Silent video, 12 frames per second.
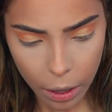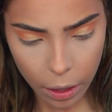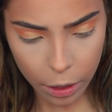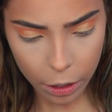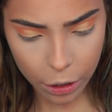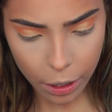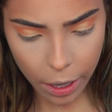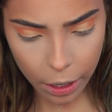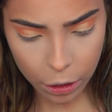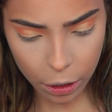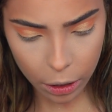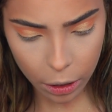And this shade
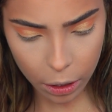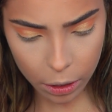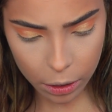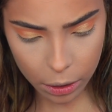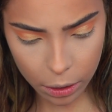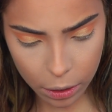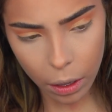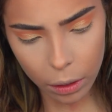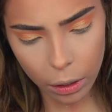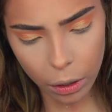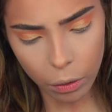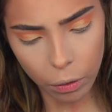actually looks a
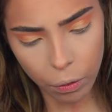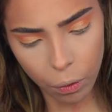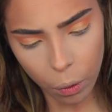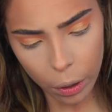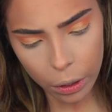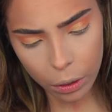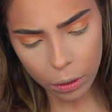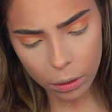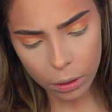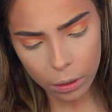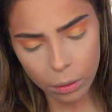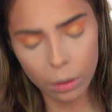little foiled,
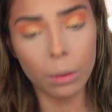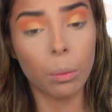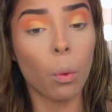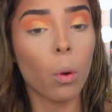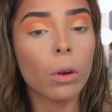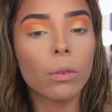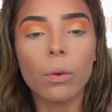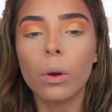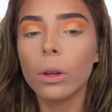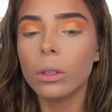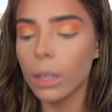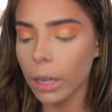or more
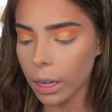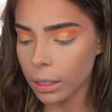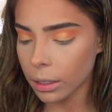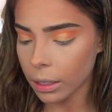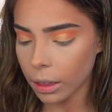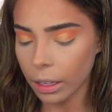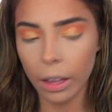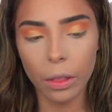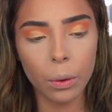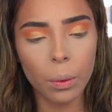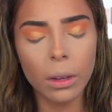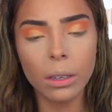foiled, I guess, than the
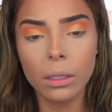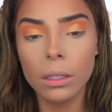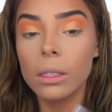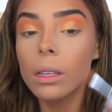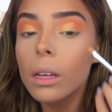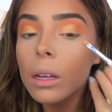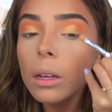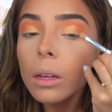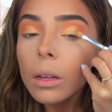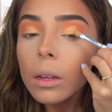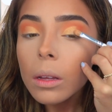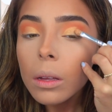other ones.
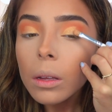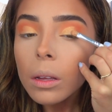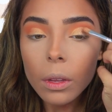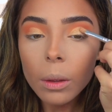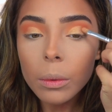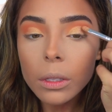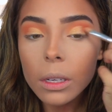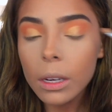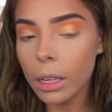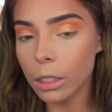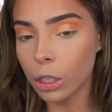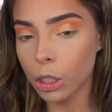I'm just going to
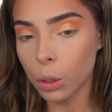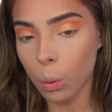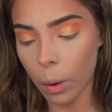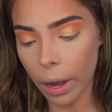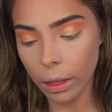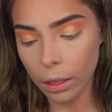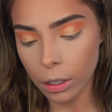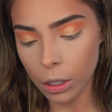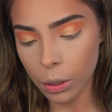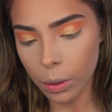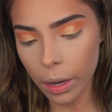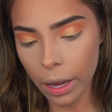intertwine the
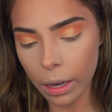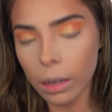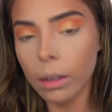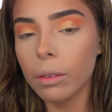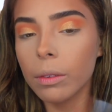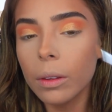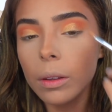two, kind of.